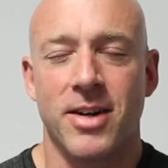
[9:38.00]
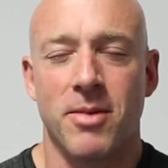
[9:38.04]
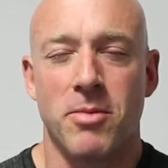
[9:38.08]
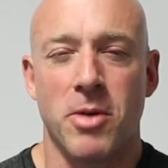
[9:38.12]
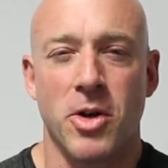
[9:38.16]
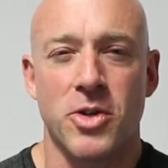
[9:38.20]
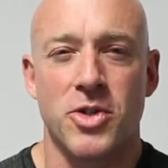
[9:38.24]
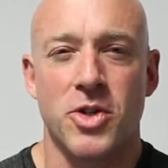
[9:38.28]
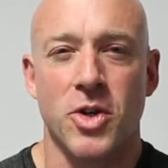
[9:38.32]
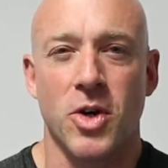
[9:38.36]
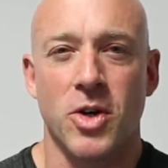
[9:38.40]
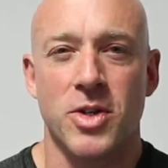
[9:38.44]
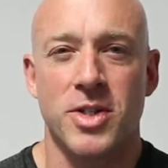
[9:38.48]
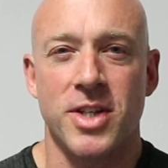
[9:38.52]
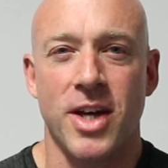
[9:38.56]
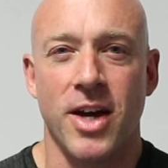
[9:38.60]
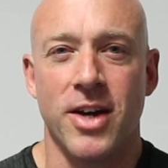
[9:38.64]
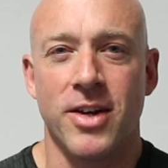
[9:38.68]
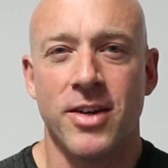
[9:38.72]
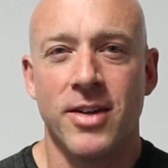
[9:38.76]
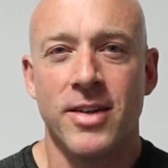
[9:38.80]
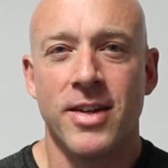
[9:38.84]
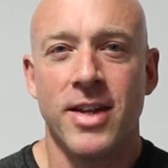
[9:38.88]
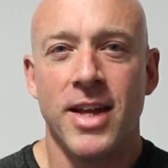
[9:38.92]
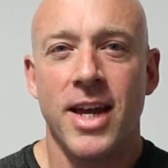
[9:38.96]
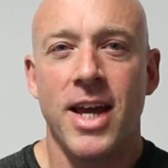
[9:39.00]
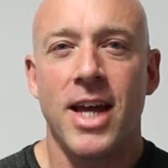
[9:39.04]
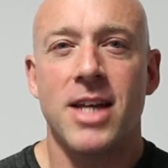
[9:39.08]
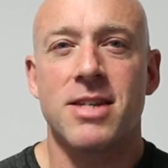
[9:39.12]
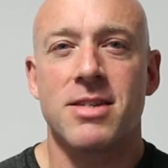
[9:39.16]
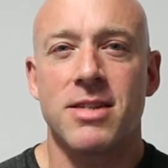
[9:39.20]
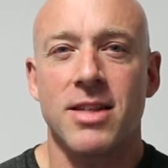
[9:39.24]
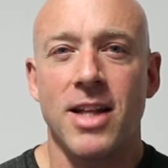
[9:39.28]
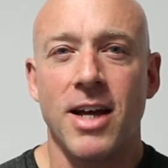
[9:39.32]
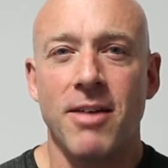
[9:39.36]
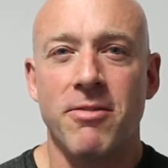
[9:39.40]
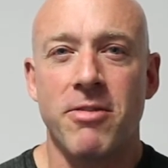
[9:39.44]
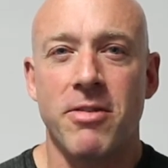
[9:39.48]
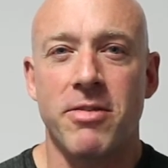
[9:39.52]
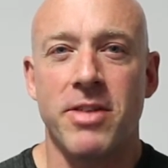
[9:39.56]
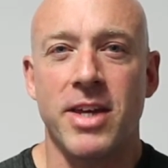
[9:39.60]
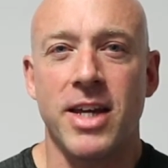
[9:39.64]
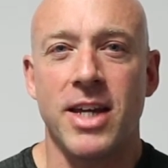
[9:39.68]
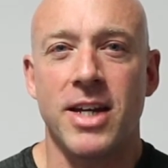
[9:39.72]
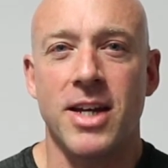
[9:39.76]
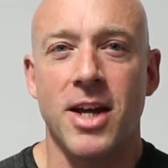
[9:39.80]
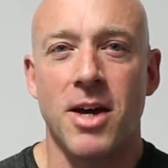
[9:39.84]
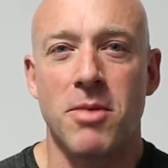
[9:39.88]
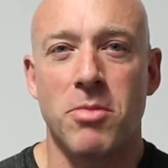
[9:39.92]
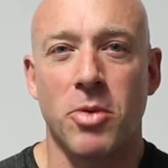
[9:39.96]
I'm not sure. So his love of
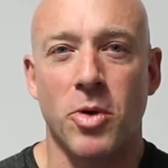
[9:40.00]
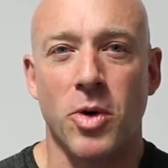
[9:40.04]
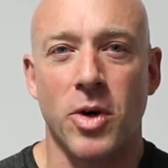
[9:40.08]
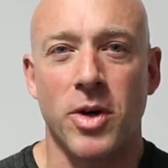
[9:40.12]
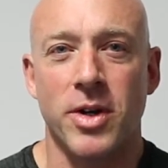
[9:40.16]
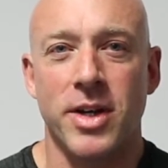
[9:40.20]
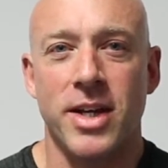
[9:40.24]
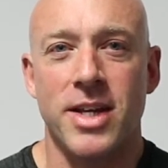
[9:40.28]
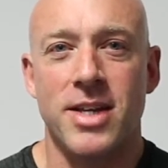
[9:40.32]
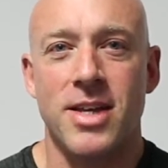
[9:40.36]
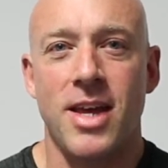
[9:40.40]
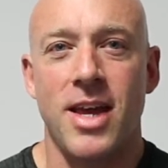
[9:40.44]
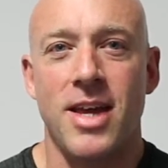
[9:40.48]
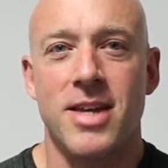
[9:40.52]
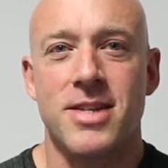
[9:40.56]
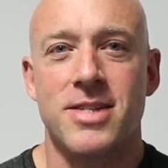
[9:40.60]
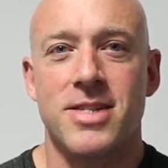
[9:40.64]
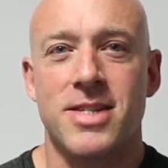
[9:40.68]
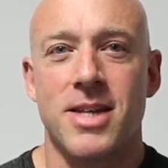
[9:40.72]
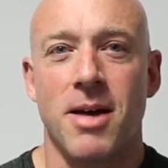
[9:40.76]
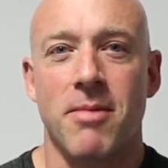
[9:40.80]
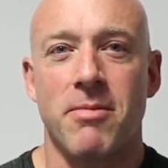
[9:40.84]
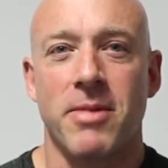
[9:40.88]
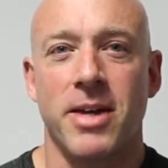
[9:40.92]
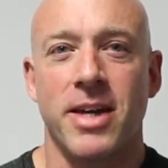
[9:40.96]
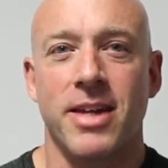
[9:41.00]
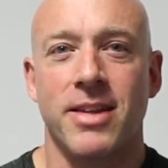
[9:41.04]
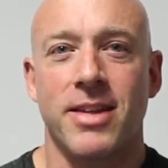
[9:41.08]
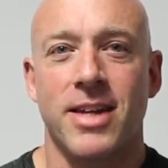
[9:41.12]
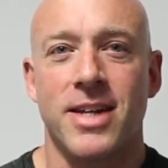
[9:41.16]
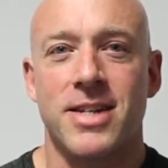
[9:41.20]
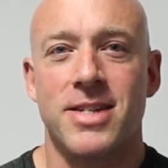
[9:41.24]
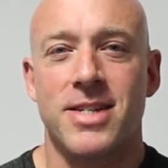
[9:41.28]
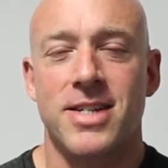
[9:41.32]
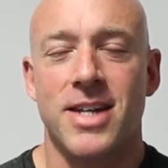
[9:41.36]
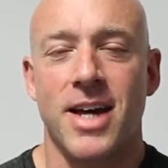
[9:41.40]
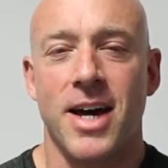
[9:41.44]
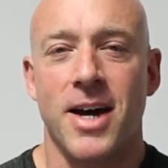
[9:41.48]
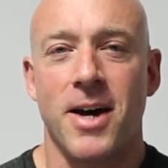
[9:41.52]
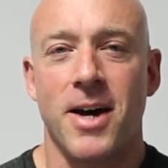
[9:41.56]
the Indo board is something that